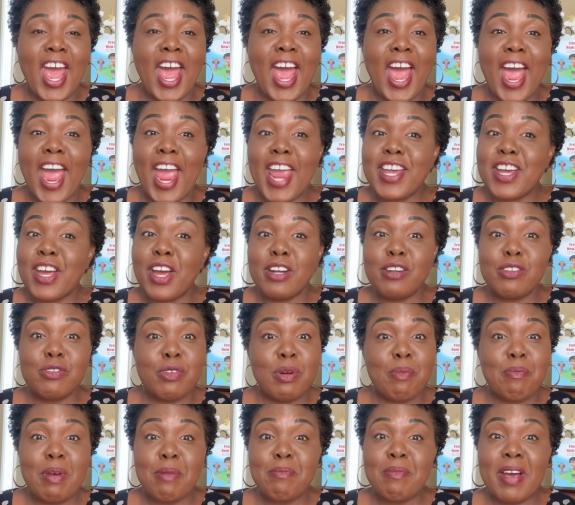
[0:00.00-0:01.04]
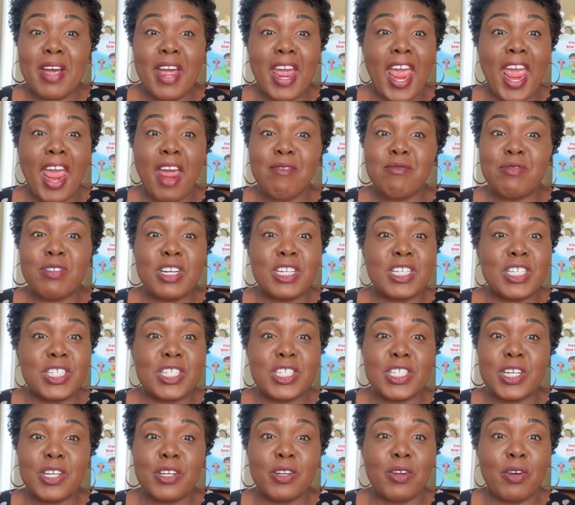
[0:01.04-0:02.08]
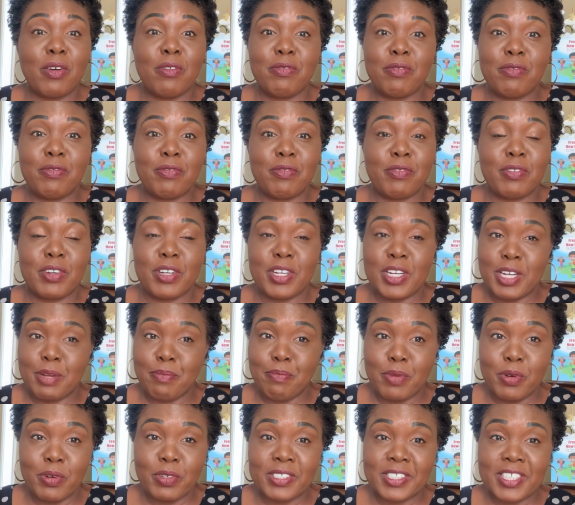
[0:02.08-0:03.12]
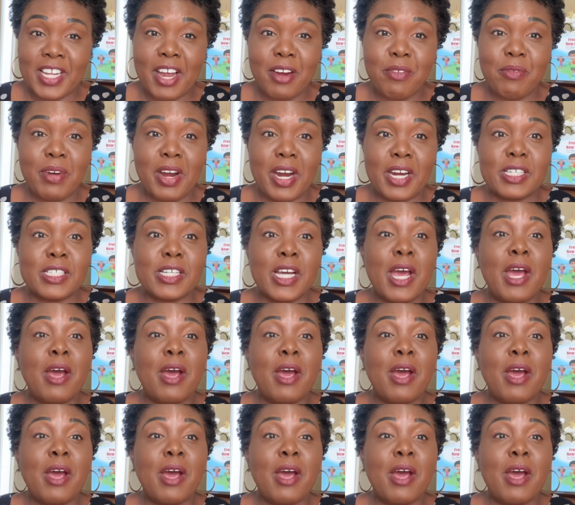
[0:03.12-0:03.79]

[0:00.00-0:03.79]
I can't remember every detail of the books I read,